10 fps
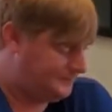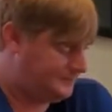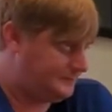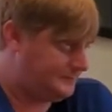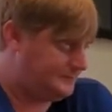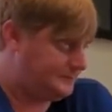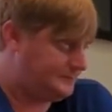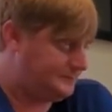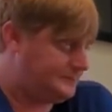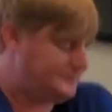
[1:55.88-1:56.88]

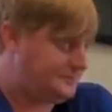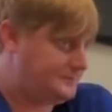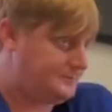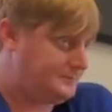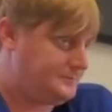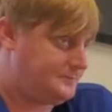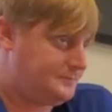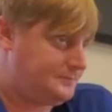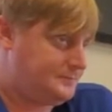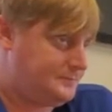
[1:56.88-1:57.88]

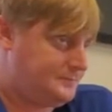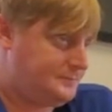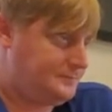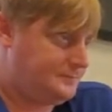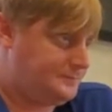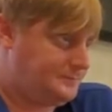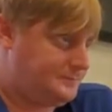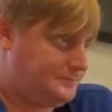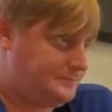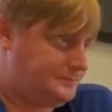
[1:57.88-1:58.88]

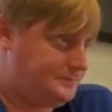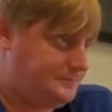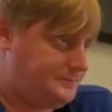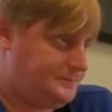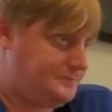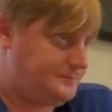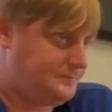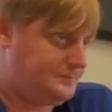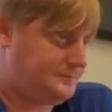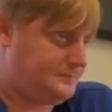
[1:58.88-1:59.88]

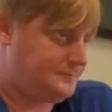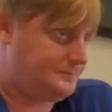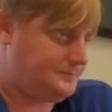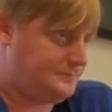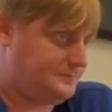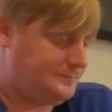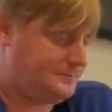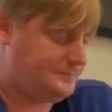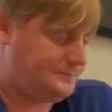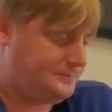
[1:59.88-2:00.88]

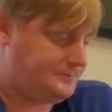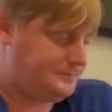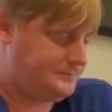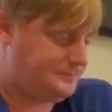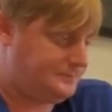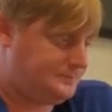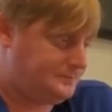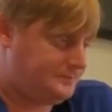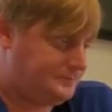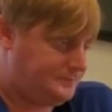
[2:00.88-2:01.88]

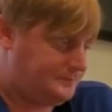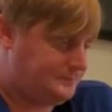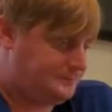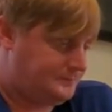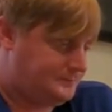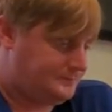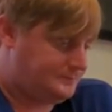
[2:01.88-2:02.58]
The person shown says nothing.